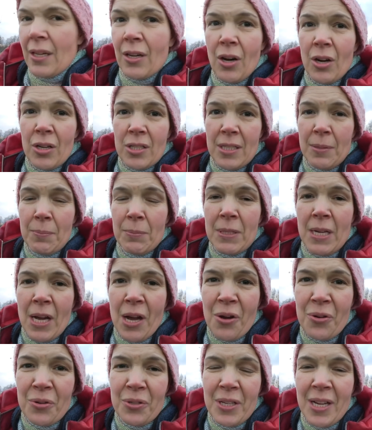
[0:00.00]
cut them
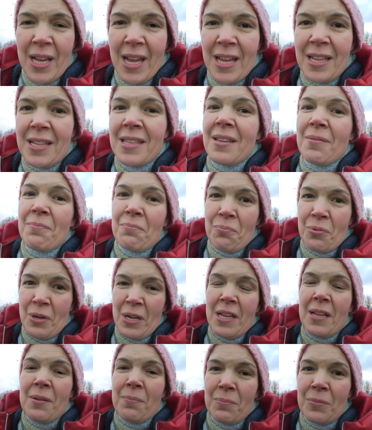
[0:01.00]
down and then
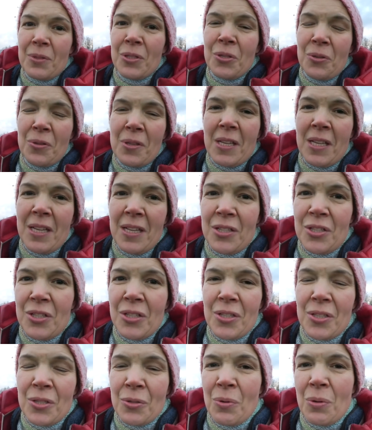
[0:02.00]
bring them to the
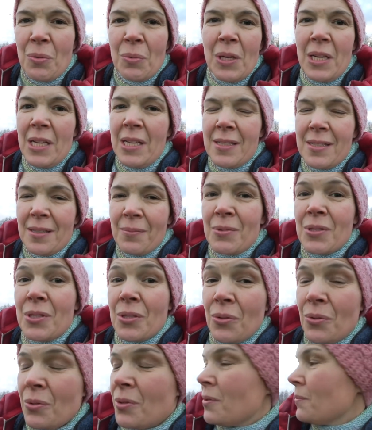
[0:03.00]
kitchen so we will eat them
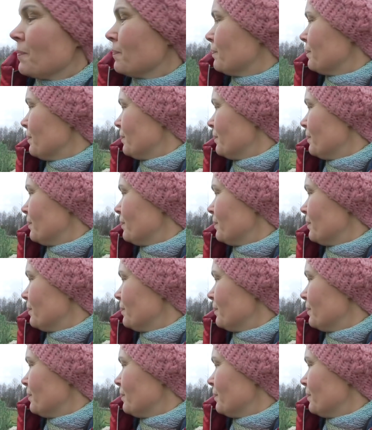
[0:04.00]
soon.